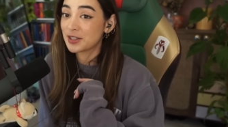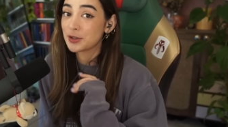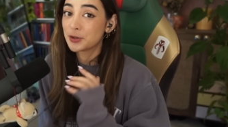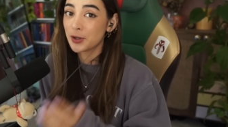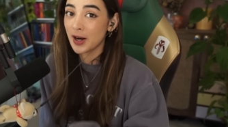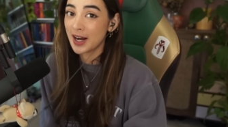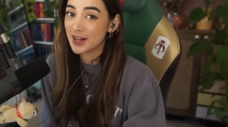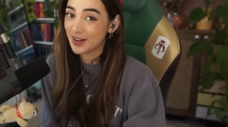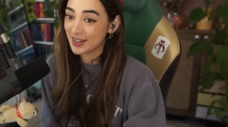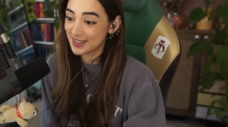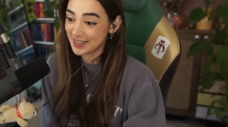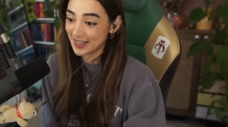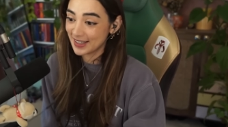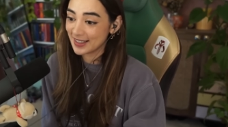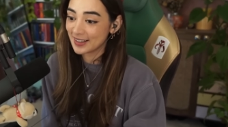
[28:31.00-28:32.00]
great
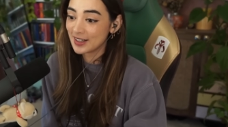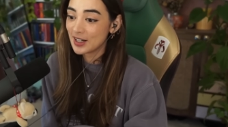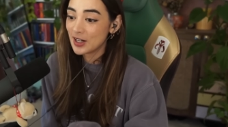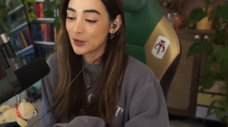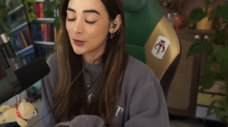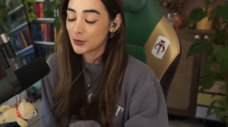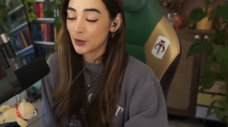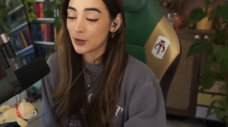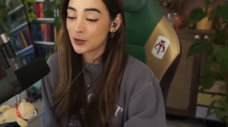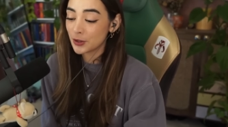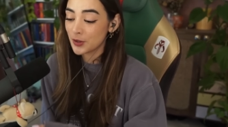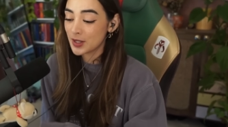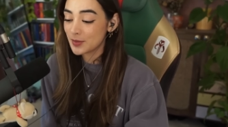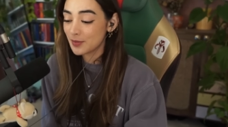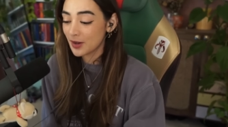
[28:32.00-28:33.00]
idea because Otto,
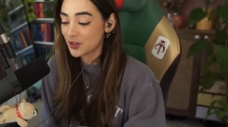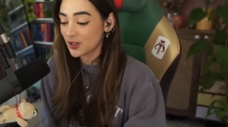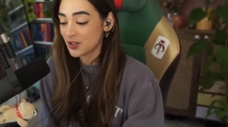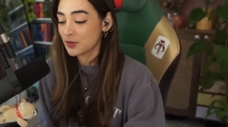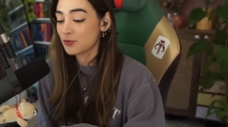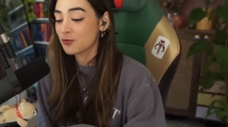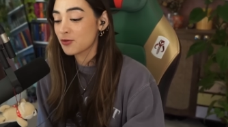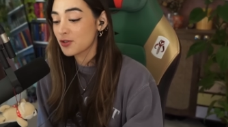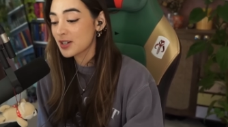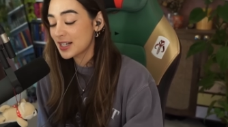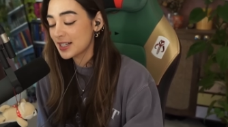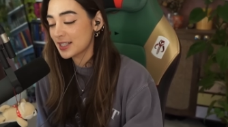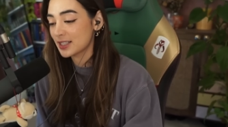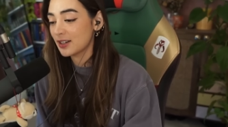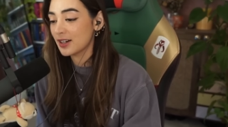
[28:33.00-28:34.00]
as much as I just really
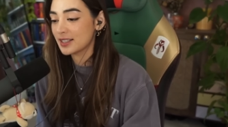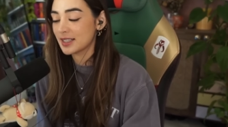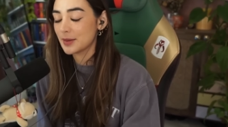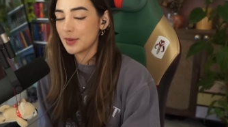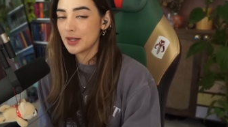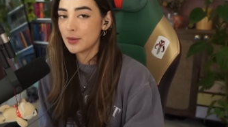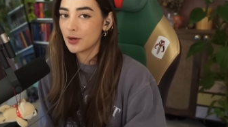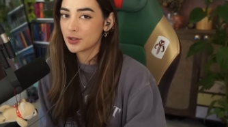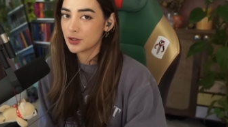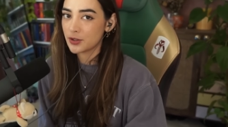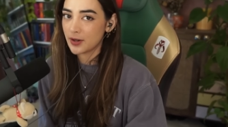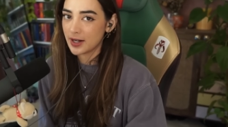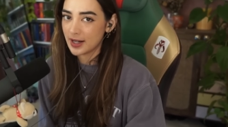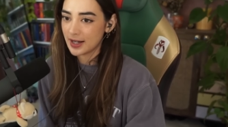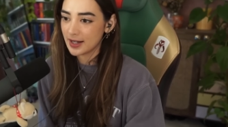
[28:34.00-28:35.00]
disliked him, he was a
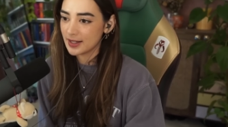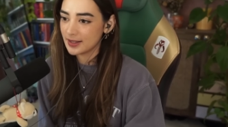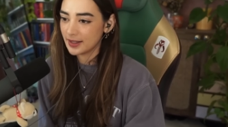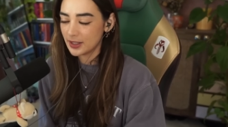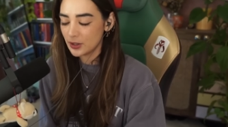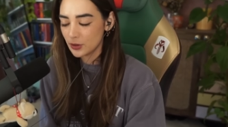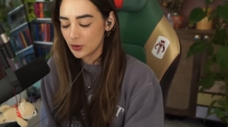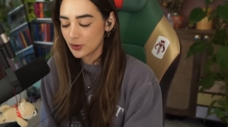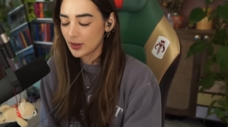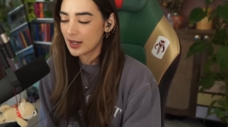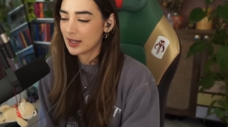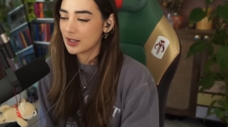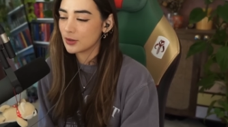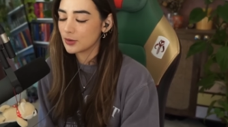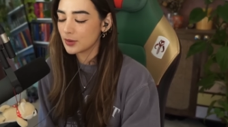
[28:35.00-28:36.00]
great hand and he knew
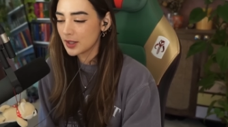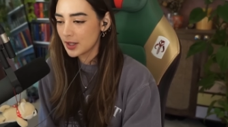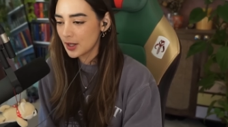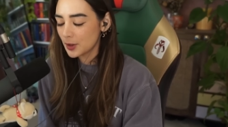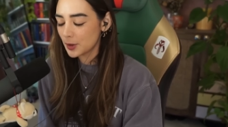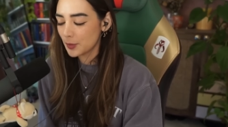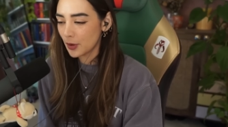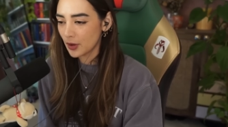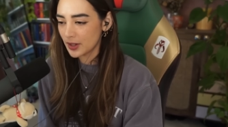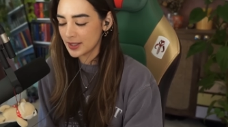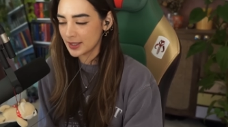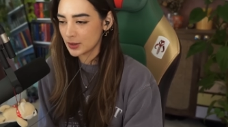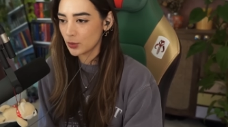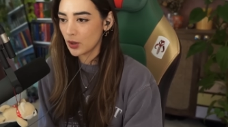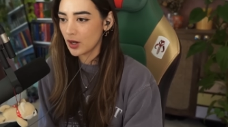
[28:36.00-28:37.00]
how the
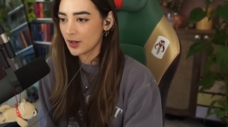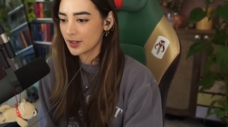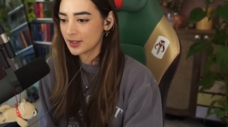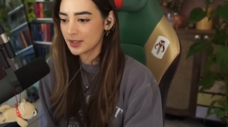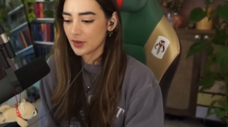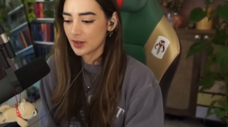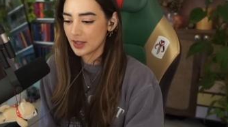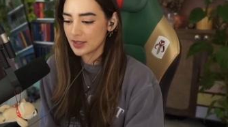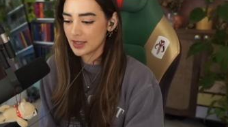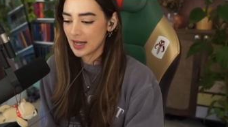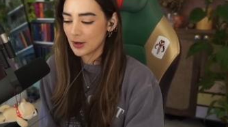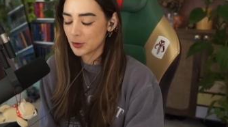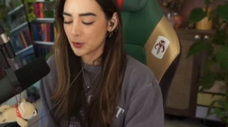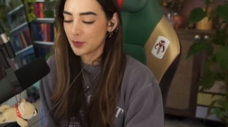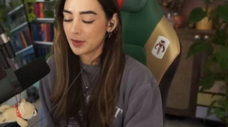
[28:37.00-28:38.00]
politics worked and
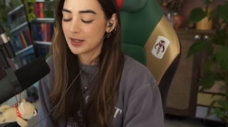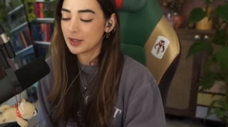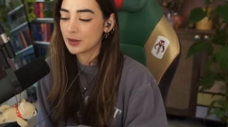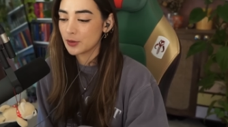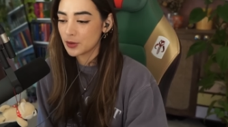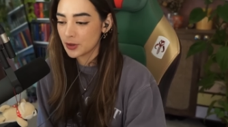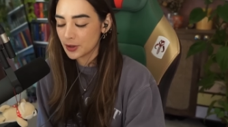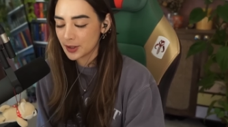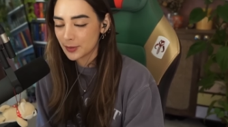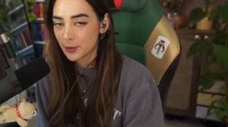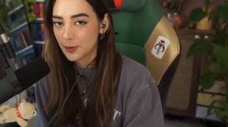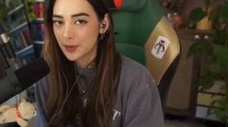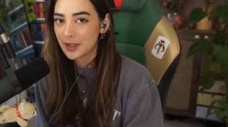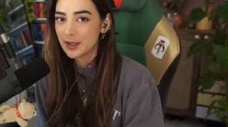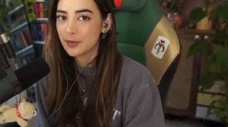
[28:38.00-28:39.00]
how to appeal to the
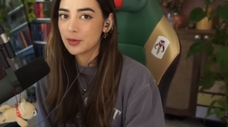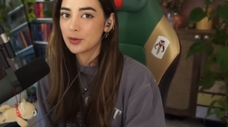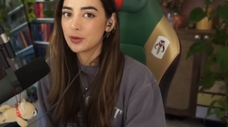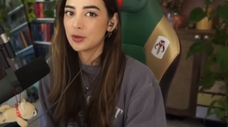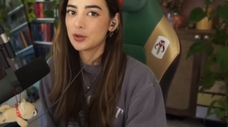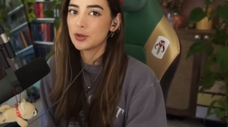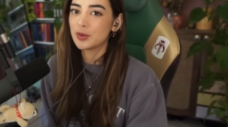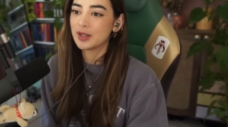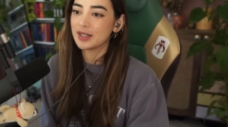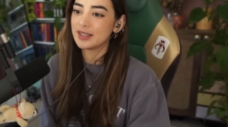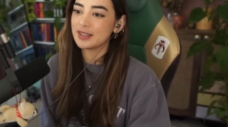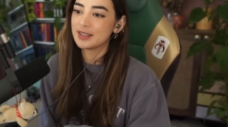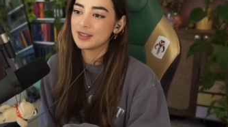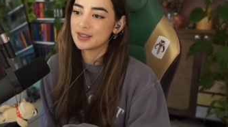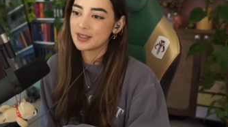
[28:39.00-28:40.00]
small people
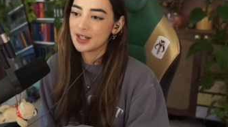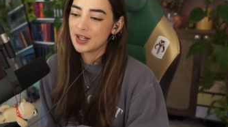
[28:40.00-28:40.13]
and